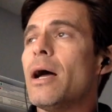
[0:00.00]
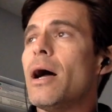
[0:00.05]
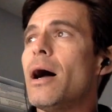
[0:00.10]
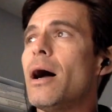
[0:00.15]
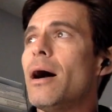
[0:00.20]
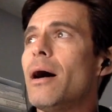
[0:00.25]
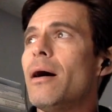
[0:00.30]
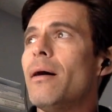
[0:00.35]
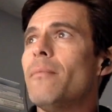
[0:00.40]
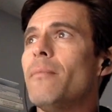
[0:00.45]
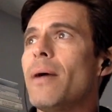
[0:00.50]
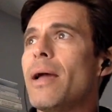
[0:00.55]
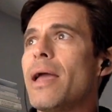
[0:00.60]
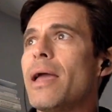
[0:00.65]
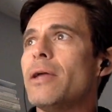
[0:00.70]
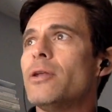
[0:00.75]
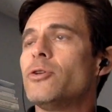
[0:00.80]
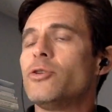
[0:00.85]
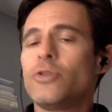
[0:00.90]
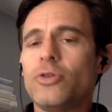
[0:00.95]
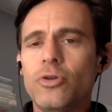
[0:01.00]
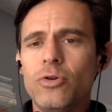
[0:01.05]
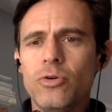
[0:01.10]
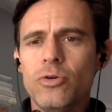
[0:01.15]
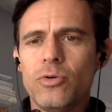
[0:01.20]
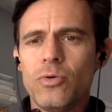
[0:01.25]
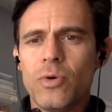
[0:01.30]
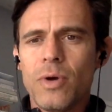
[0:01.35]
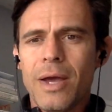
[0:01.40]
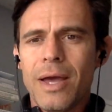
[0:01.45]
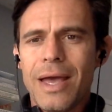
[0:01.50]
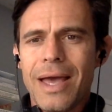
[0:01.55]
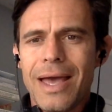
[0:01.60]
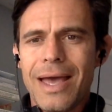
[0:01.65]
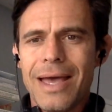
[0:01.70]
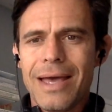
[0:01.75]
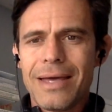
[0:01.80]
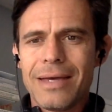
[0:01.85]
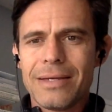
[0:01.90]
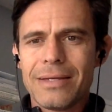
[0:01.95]
Um, and two,
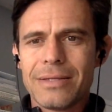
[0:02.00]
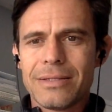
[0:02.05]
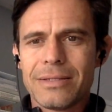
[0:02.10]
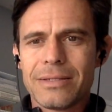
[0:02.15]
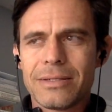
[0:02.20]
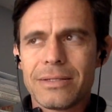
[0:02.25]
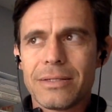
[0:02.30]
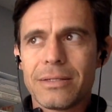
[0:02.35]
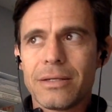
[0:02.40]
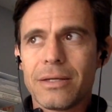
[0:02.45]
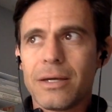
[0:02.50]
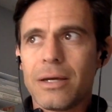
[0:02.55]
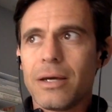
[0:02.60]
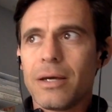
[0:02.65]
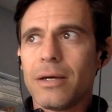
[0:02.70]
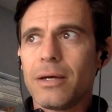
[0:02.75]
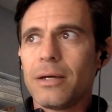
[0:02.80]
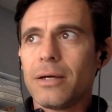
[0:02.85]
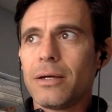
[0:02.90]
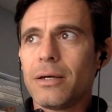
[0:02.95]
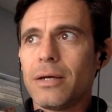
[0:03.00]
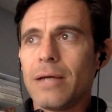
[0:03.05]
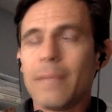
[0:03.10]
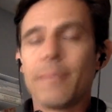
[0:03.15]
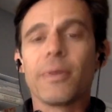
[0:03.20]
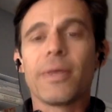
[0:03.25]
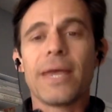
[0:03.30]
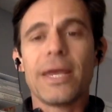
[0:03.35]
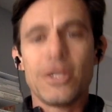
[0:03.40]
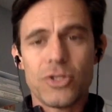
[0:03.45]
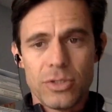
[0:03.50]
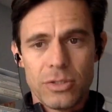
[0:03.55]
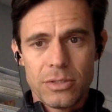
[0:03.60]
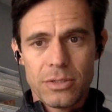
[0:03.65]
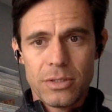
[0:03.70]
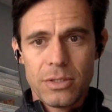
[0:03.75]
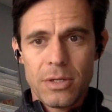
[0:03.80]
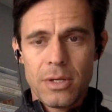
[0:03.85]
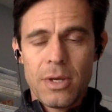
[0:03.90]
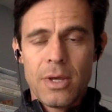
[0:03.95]
has uh, implications.